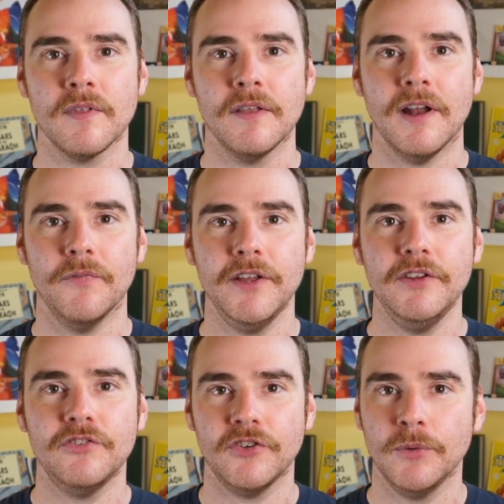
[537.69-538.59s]
Now
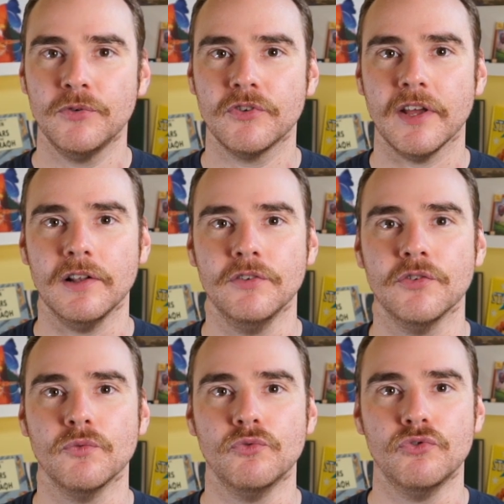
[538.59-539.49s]
these 2 skills
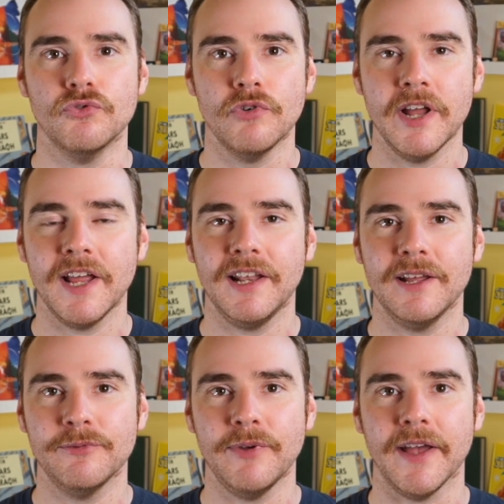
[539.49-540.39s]
greatly
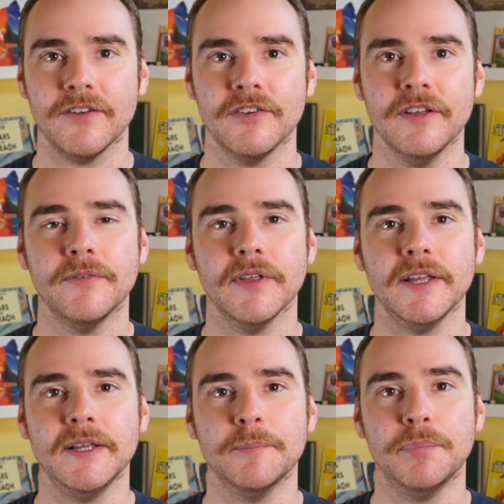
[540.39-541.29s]
affect
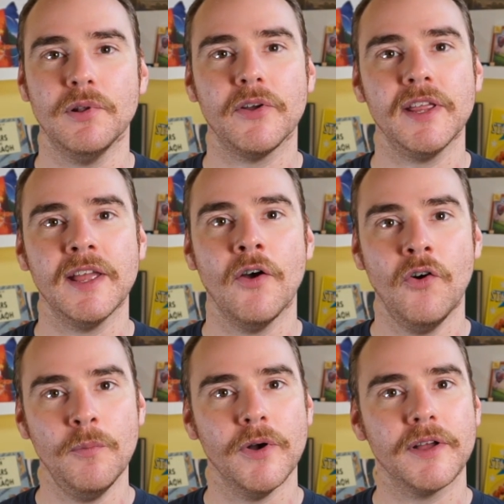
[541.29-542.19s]
the blocking
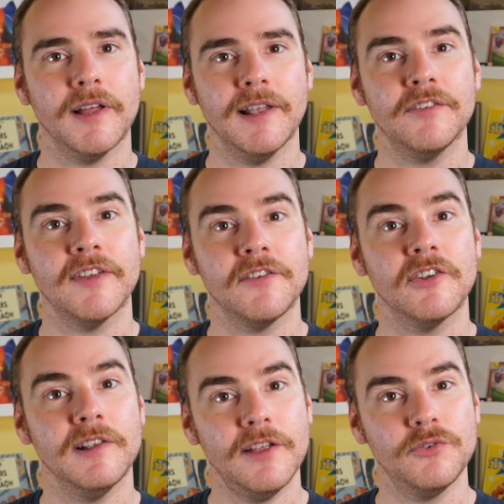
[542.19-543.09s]
homework I
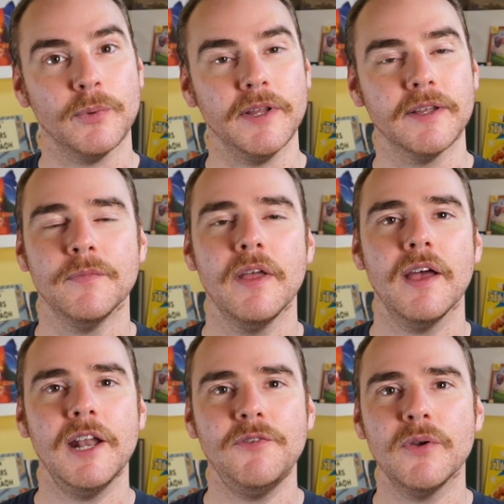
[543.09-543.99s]
set last week. And if you